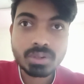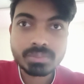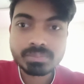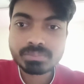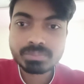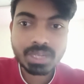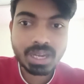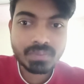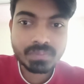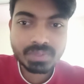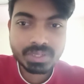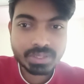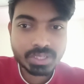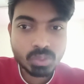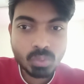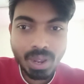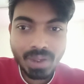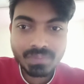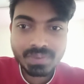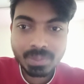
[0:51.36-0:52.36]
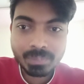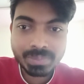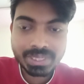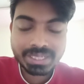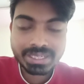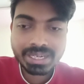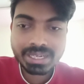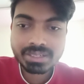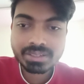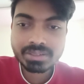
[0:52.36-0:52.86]
after you have
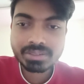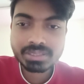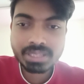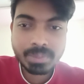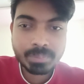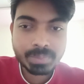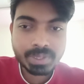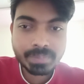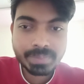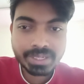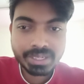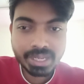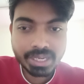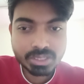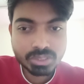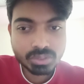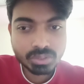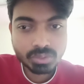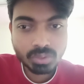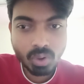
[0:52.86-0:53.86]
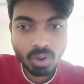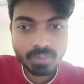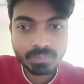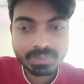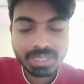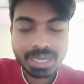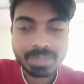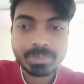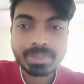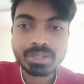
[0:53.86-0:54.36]
completed the implementation of
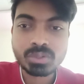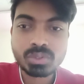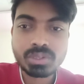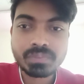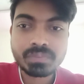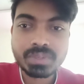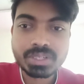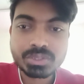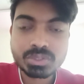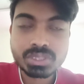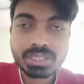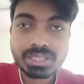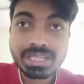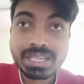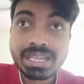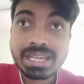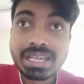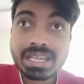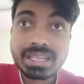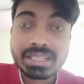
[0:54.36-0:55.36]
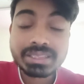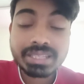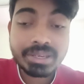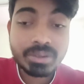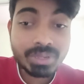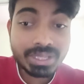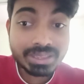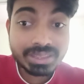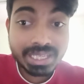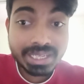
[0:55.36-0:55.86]
that particular function, then
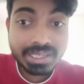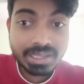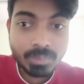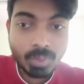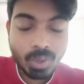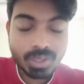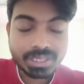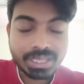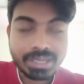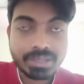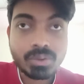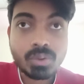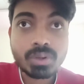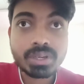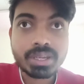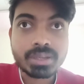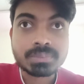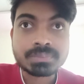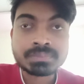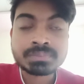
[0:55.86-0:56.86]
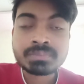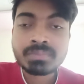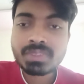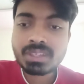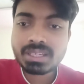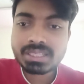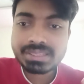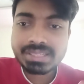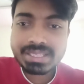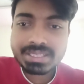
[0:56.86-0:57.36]
you can think about that. Okay,
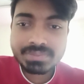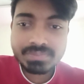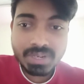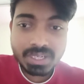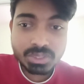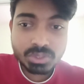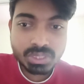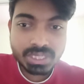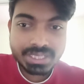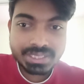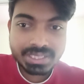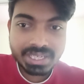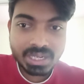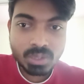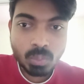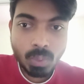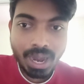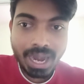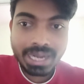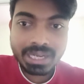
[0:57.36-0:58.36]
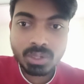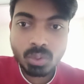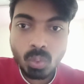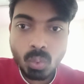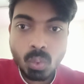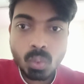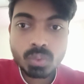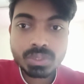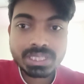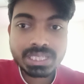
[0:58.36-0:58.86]
this function is required
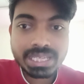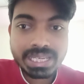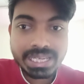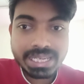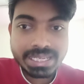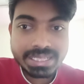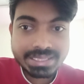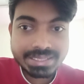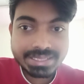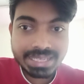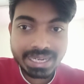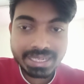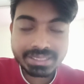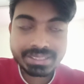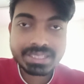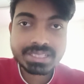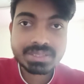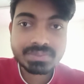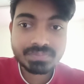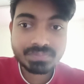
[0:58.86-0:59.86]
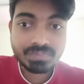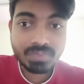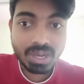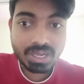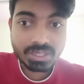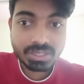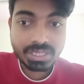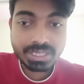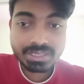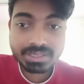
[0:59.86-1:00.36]
only inside
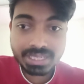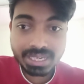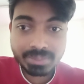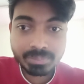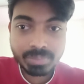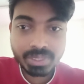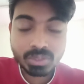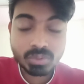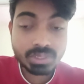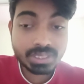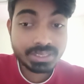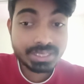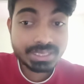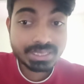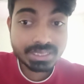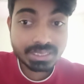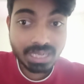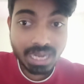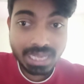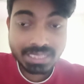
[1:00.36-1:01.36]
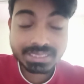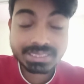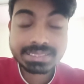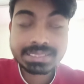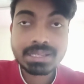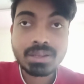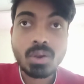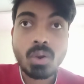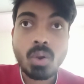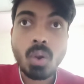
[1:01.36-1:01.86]
inside particular this class,
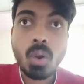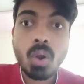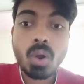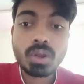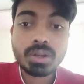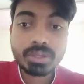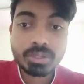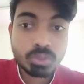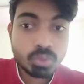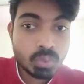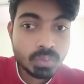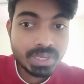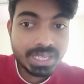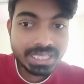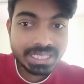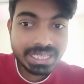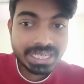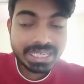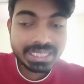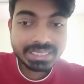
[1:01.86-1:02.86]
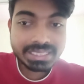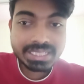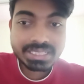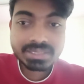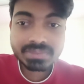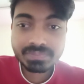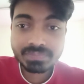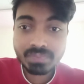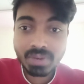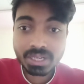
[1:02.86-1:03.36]
or do we need
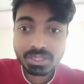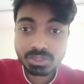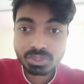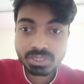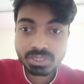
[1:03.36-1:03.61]
this function